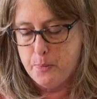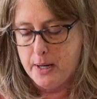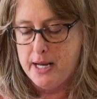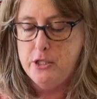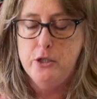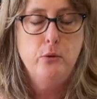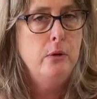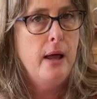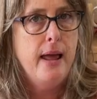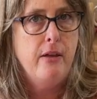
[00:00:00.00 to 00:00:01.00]
but I do
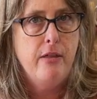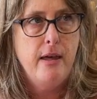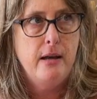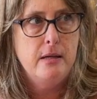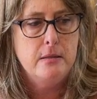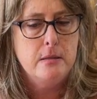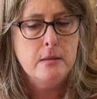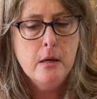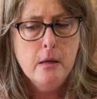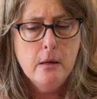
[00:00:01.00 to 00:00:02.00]
like that
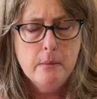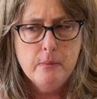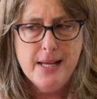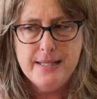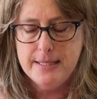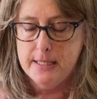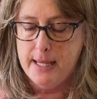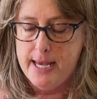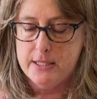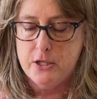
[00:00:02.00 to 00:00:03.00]
it still
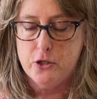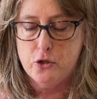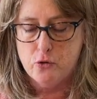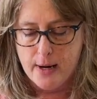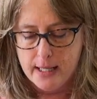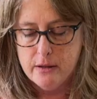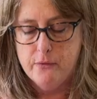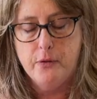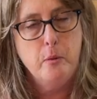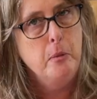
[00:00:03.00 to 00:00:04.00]
has the strength
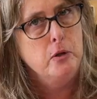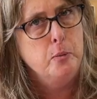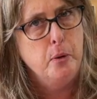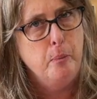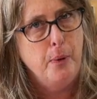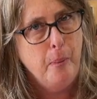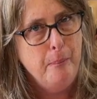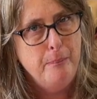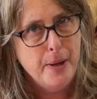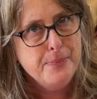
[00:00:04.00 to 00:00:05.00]
of the multiple
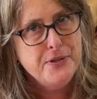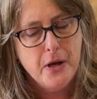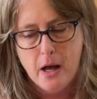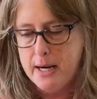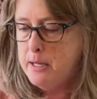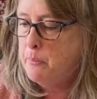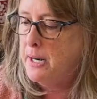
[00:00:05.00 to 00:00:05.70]
bumps on it,